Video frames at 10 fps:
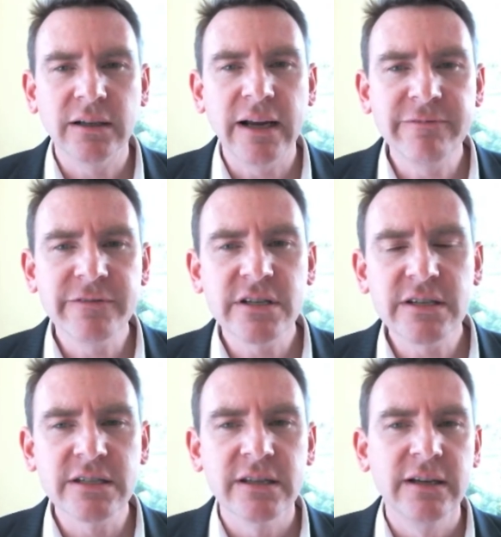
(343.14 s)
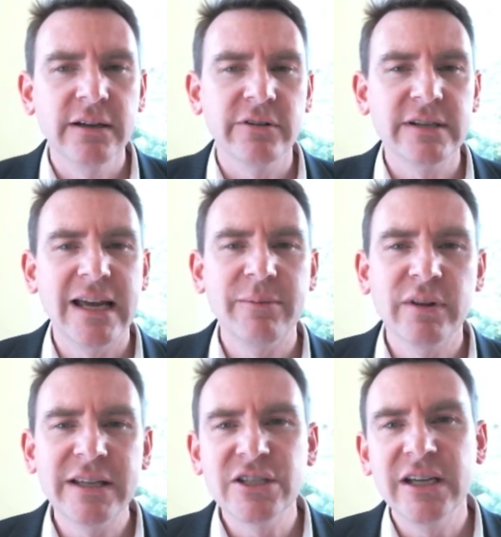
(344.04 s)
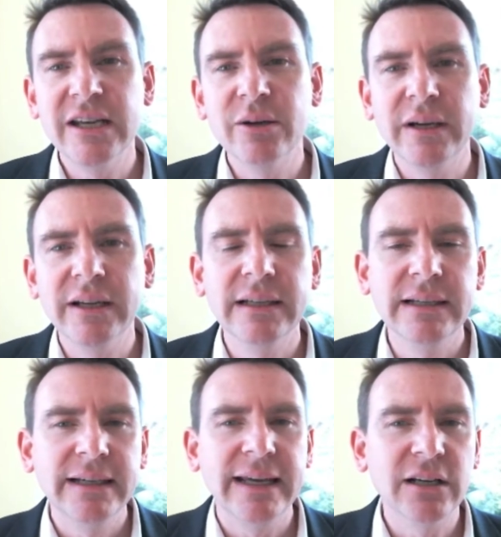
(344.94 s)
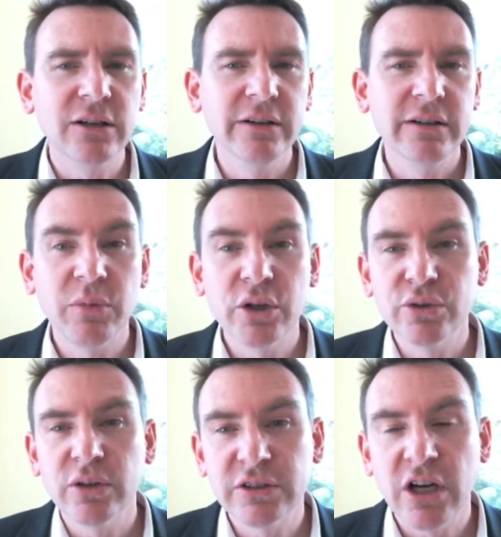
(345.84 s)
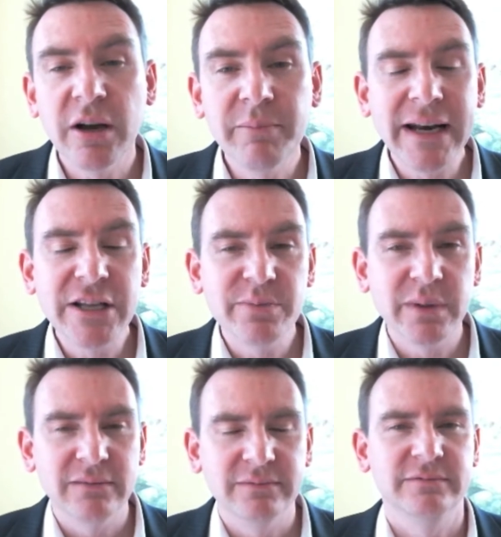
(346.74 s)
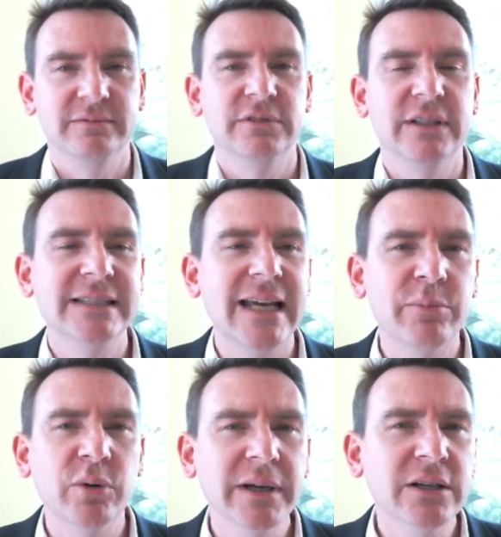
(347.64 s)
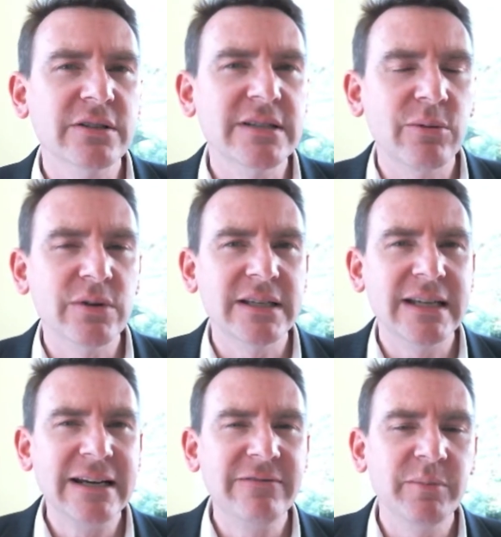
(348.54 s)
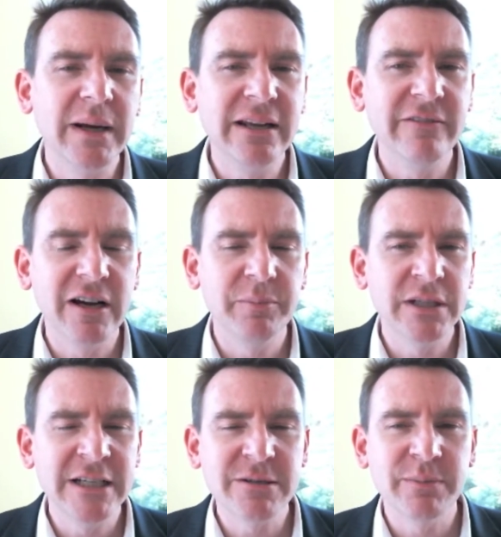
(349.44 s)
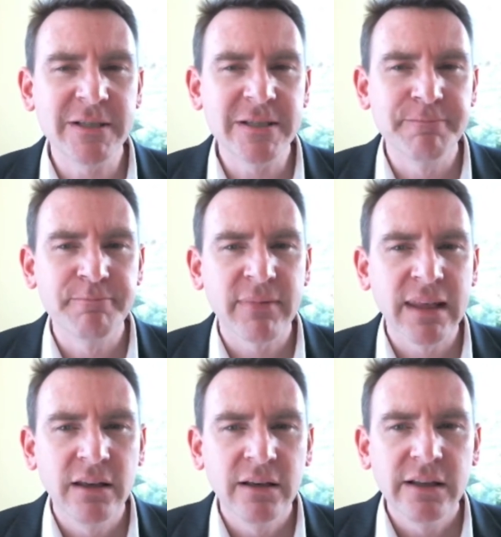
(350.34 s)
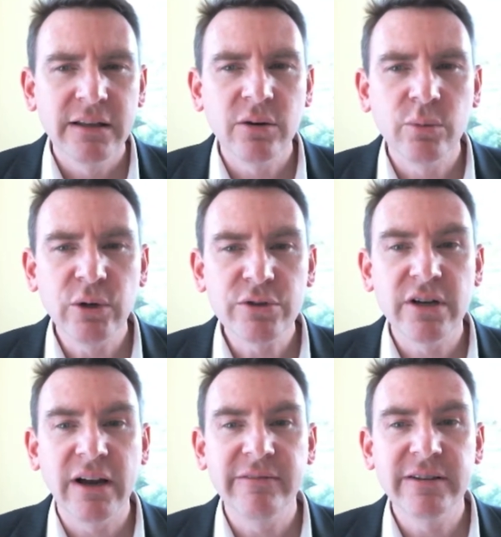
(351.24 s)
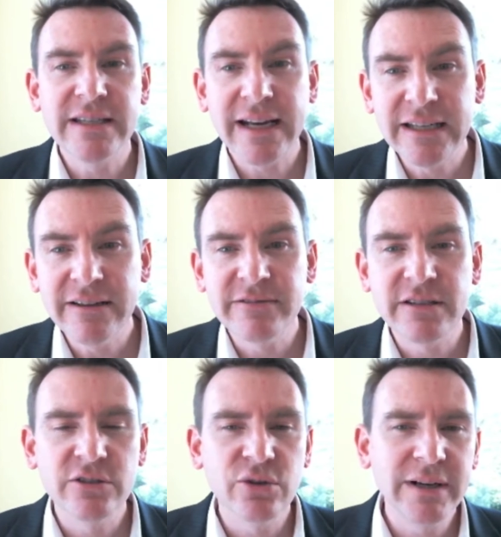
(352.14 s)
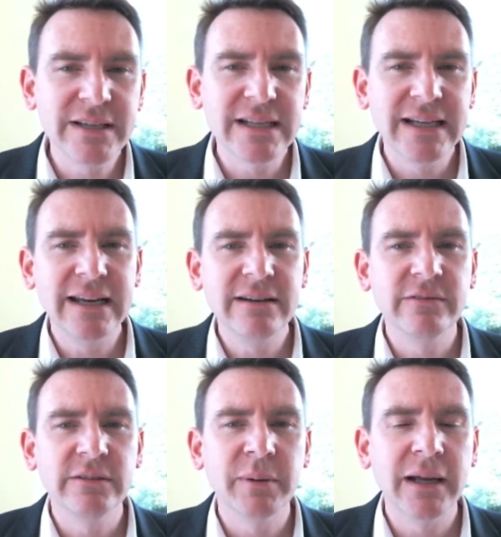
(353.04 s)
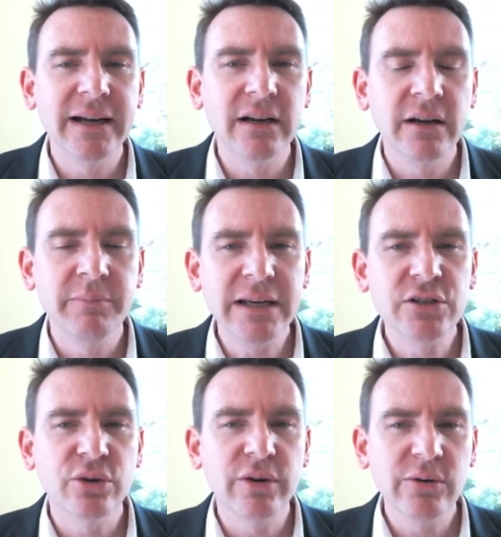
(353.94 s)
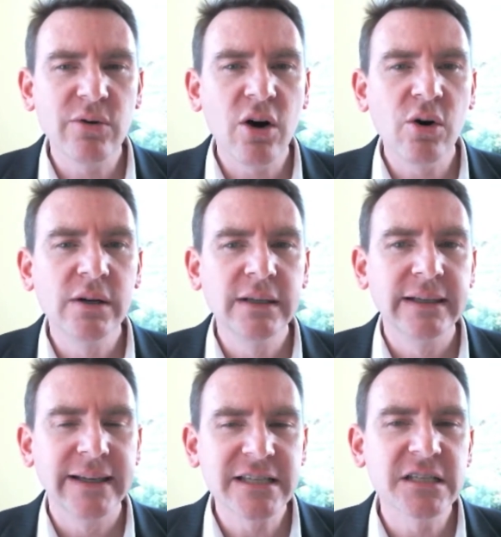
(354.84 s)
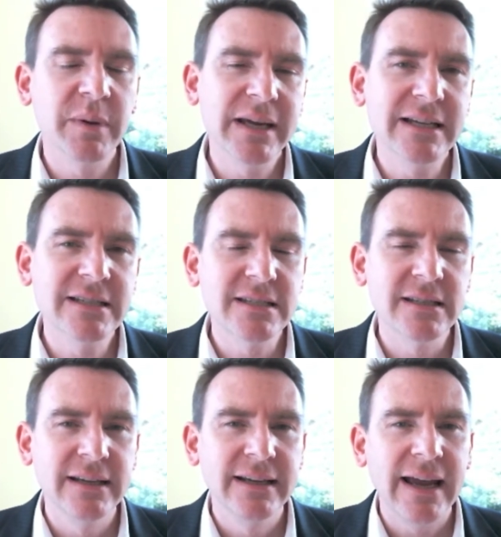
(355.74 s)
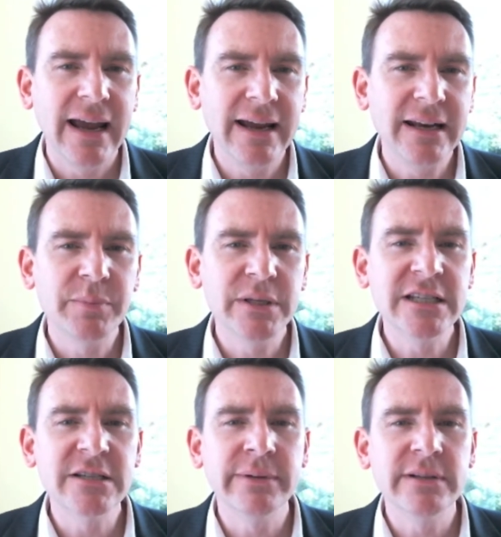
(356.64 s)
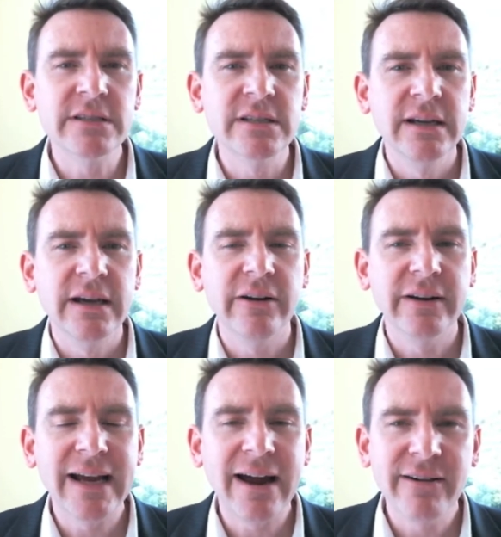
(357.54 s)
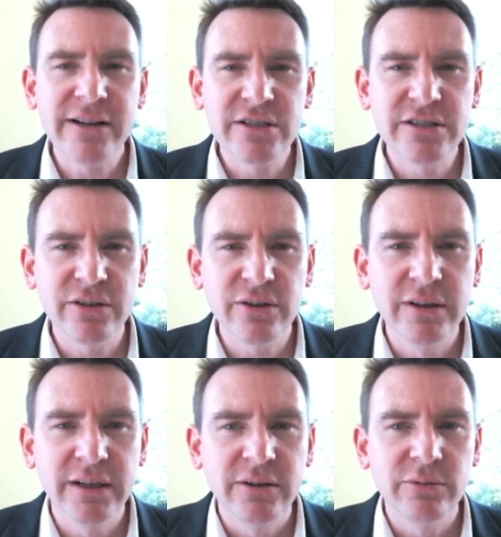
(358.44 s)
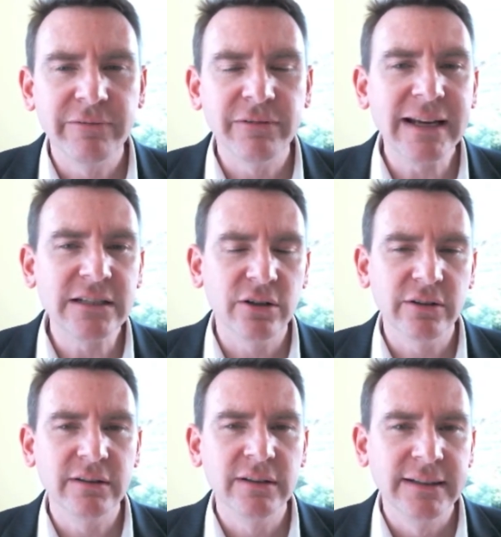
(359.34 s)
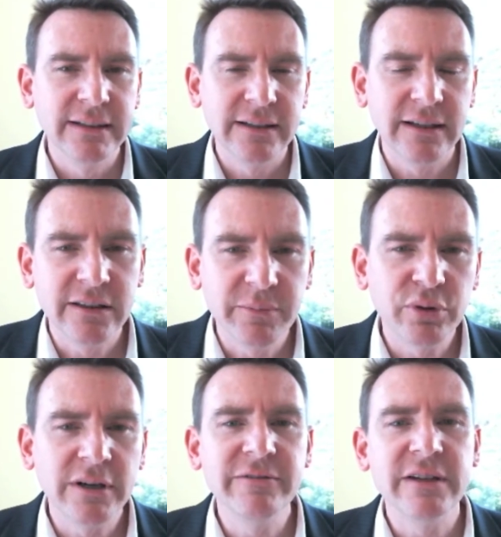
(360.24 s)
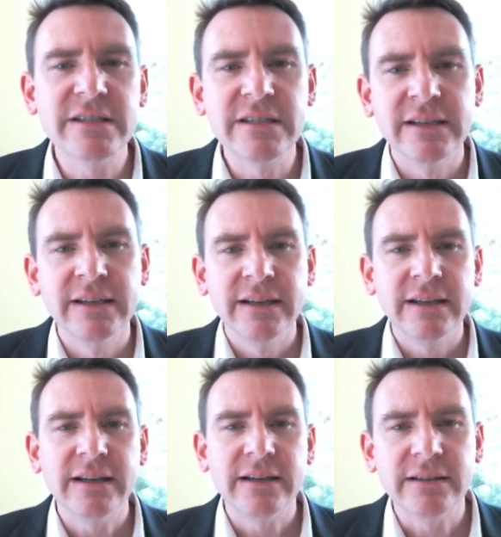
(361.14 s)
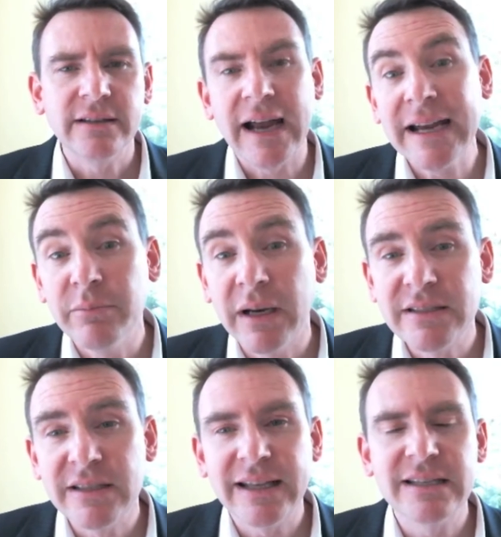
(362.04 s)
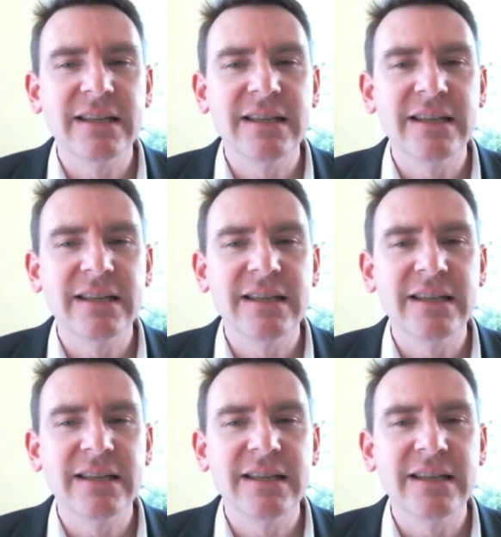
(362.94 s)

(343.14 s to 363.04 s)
emphasis. For example, this year we included a module on time management, for example, because that was a need for many of our participants. We also have executives join us again to play a mentoring role, guest speakers, and participants are encouraged to reflect on the previous 8 months at that